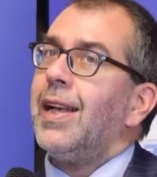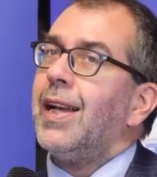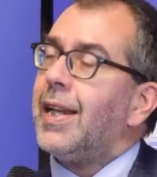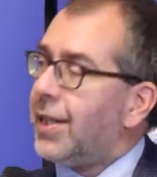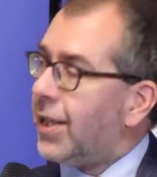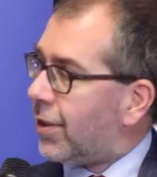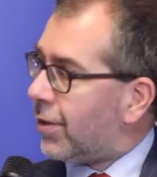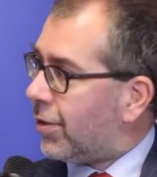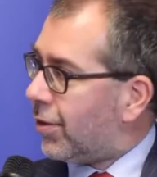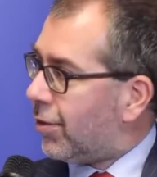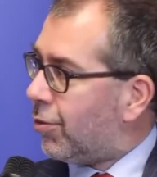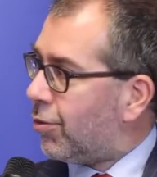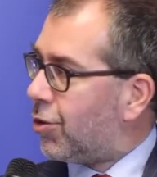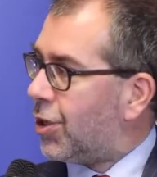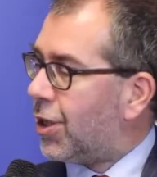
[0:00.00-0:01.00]
and yet
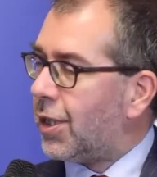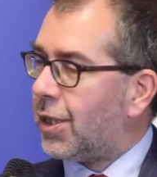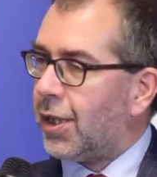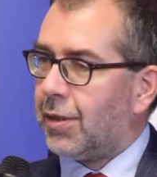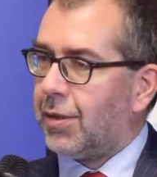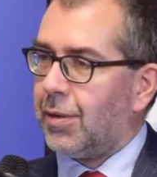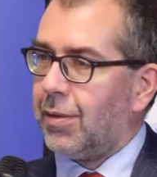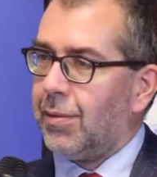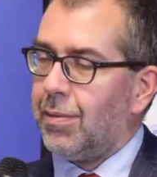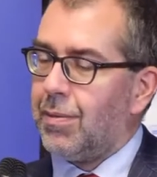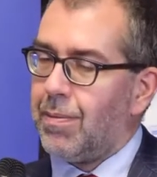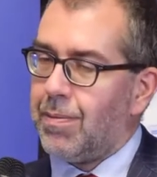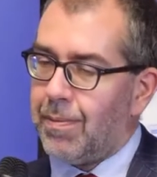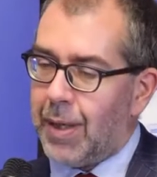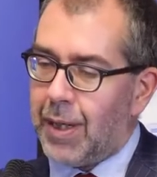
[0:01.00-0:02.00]
you see that
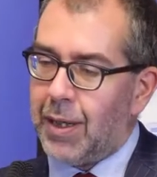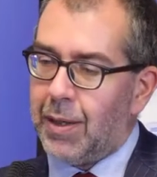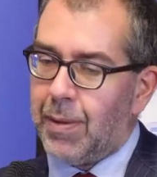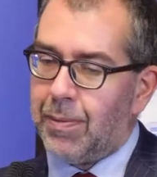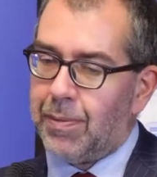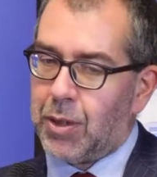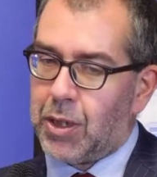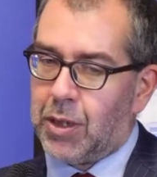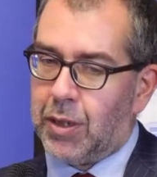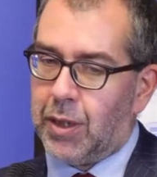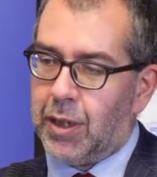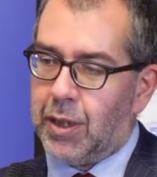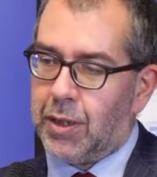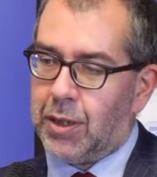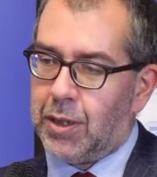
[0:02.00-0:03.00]
many member
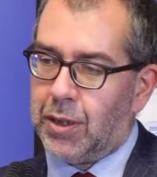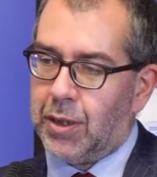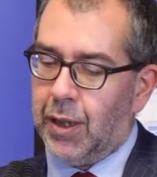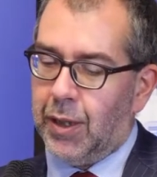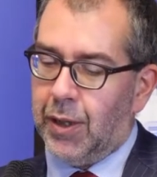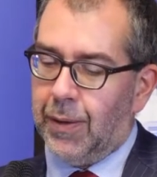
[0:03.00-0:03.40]
states